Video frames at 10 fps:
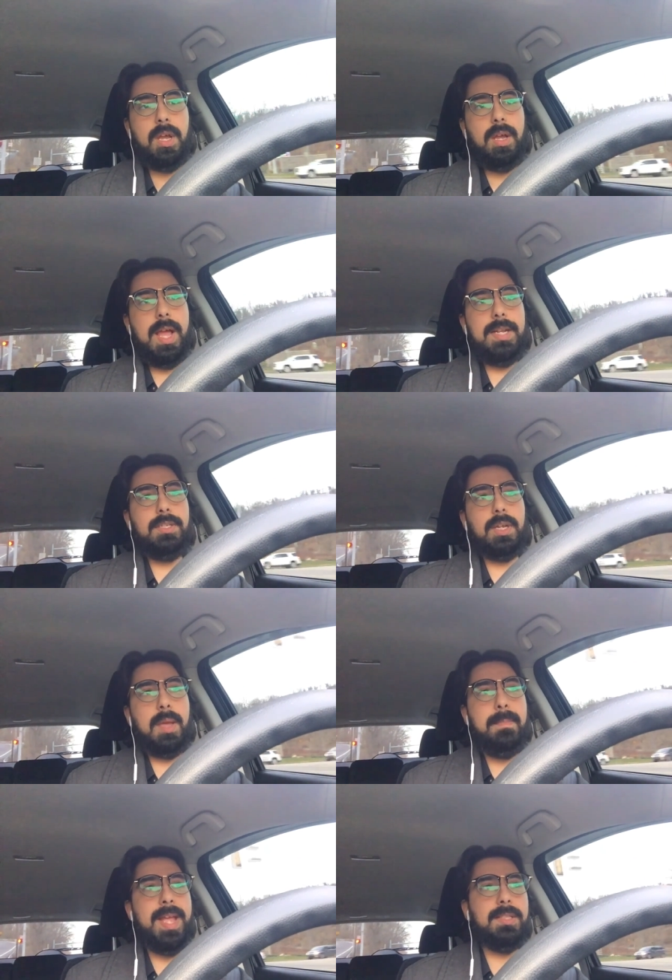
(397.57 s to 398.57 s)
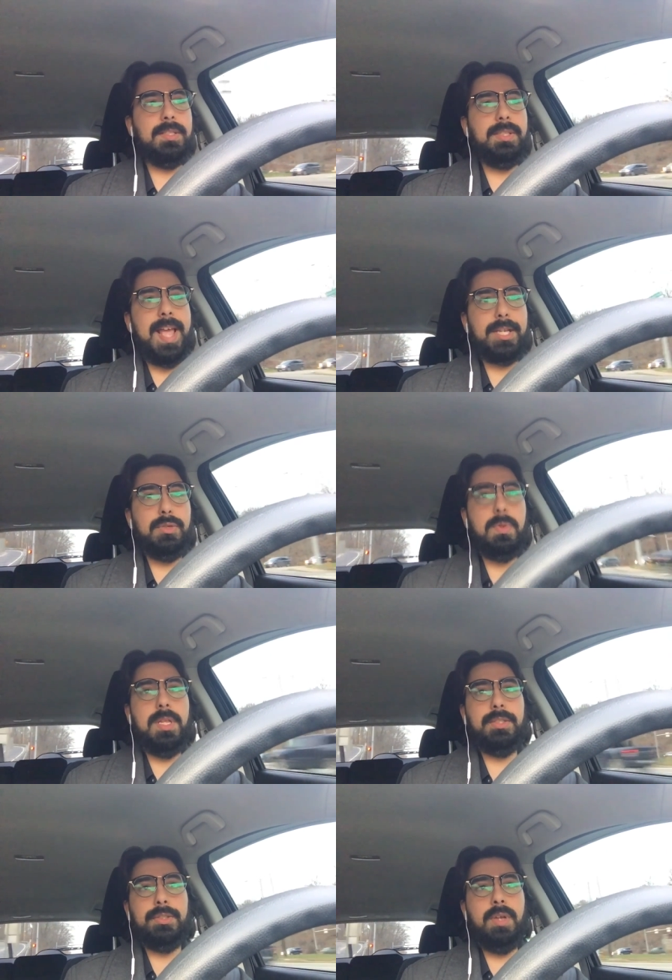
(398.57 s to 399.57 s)
uh, to commit
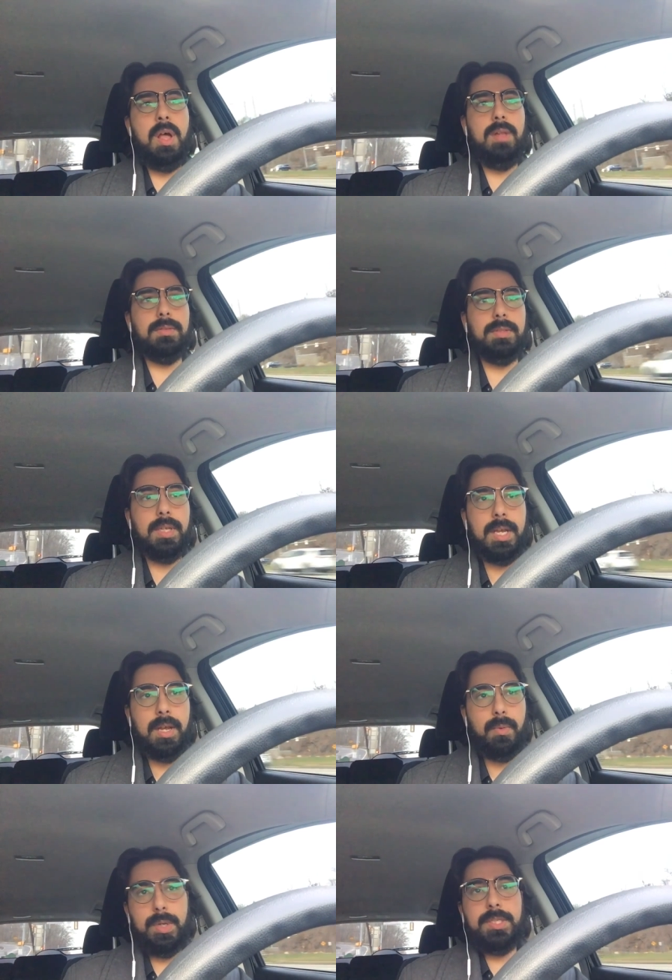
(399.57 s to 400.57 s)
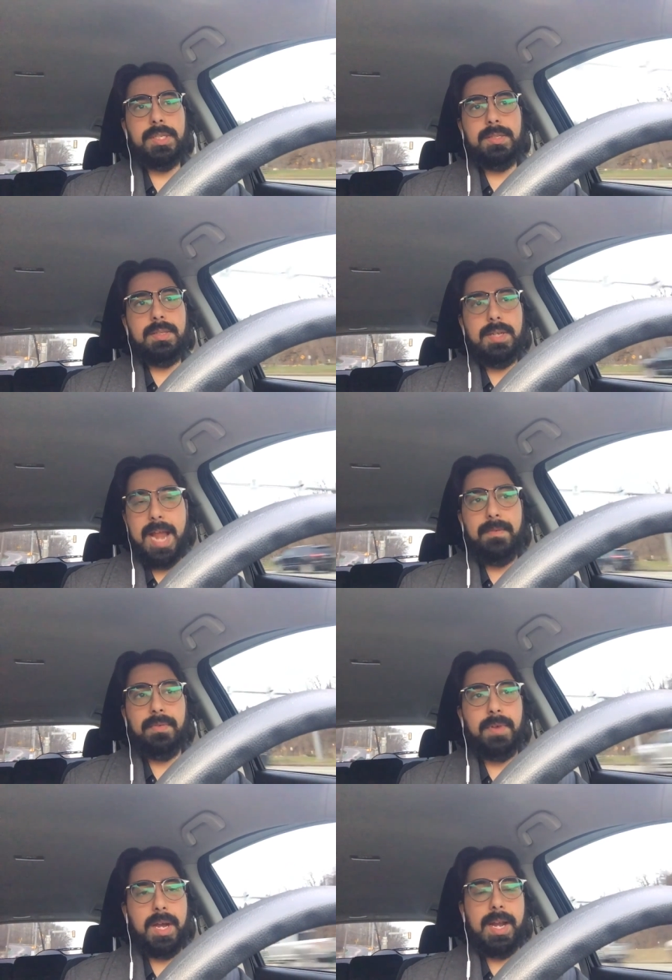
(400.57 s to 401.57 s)
sexual assault, which has never
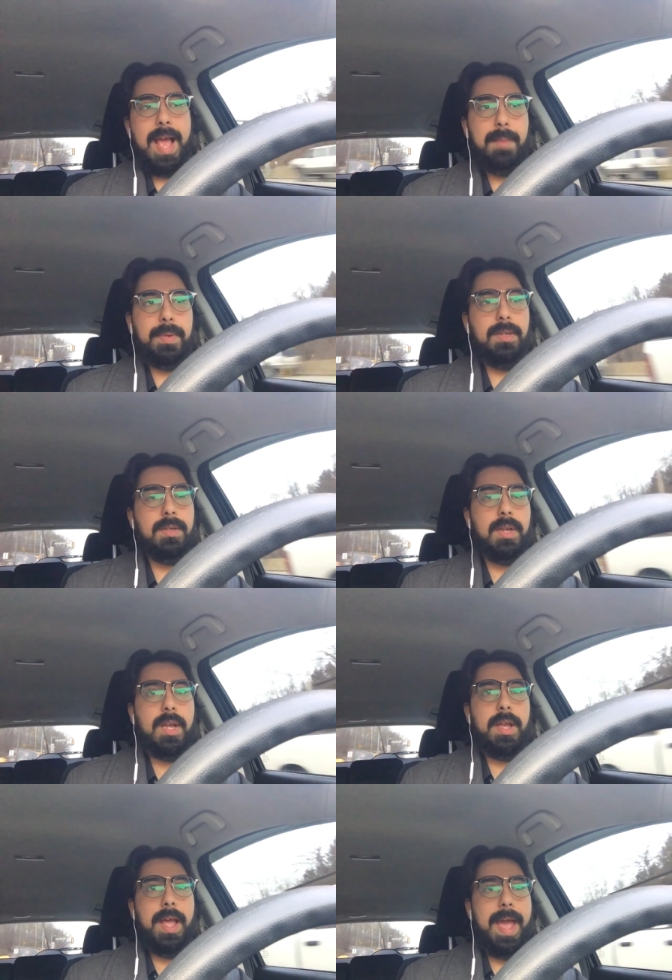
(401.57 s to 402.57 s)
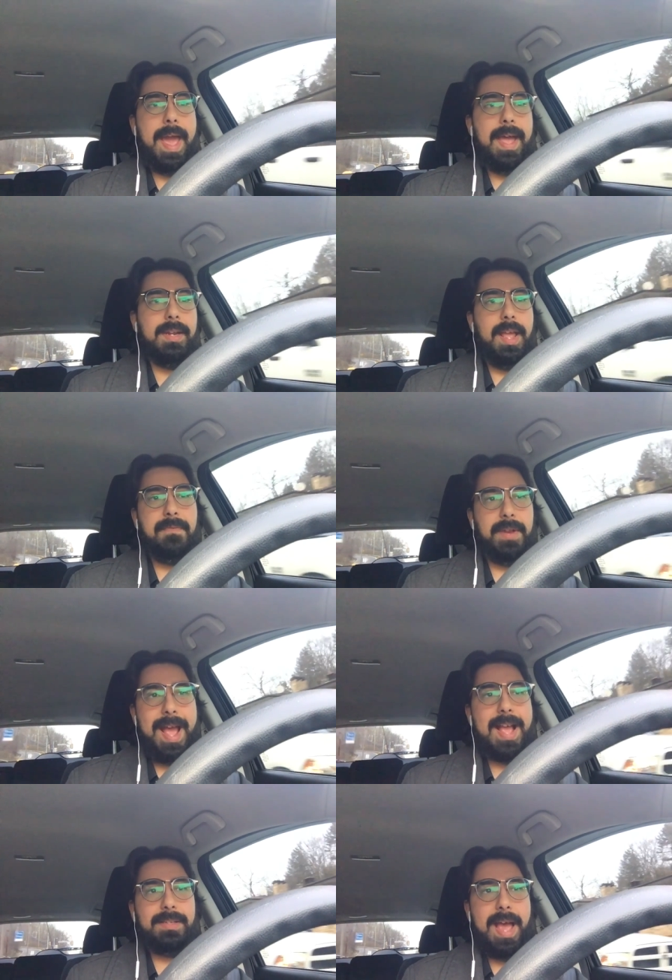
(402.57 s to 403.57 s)
fucking happened. And if it
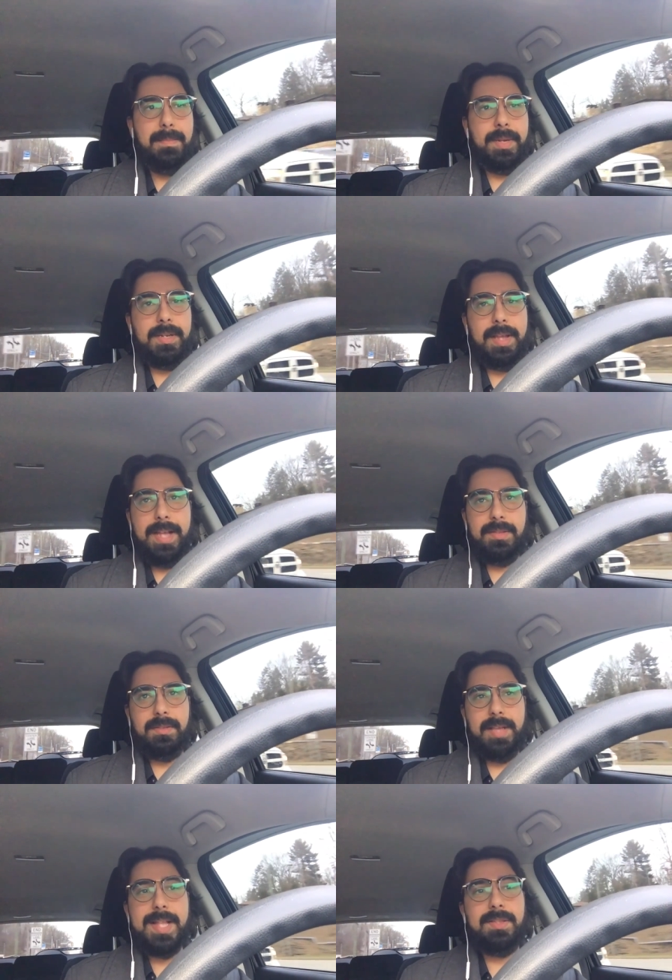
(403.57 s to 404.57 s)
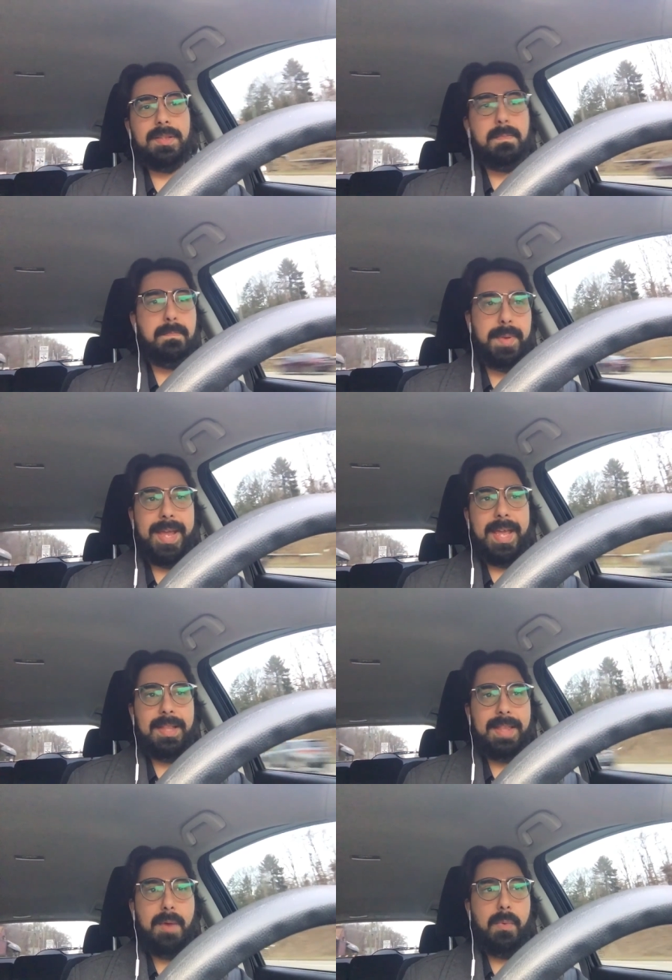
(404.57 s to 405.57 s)
has happened, it's it's some
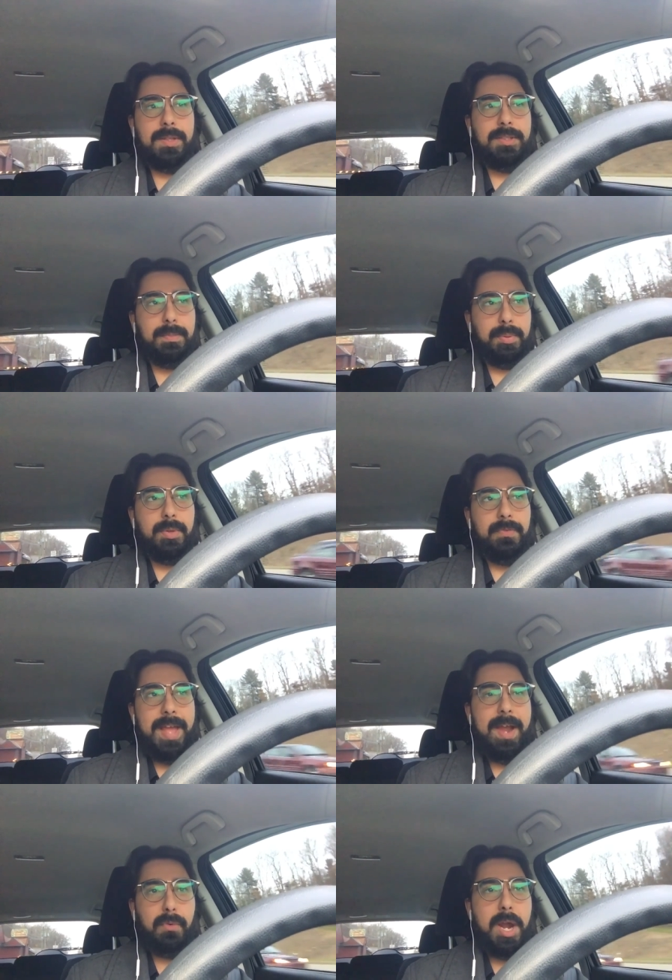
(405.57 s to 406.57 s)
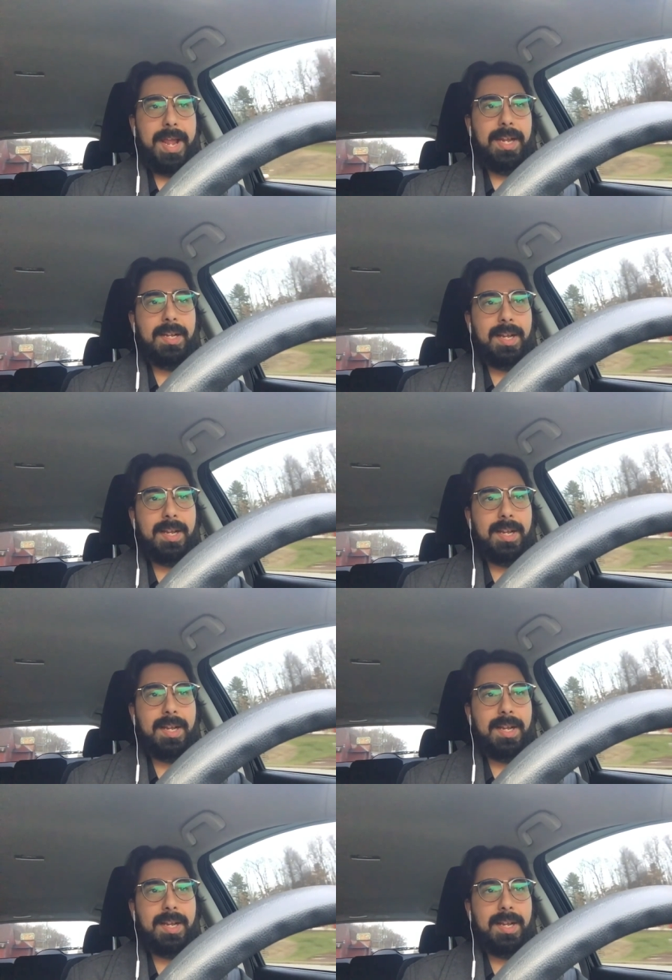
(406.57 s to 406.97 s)
bigot that wants to prove that right.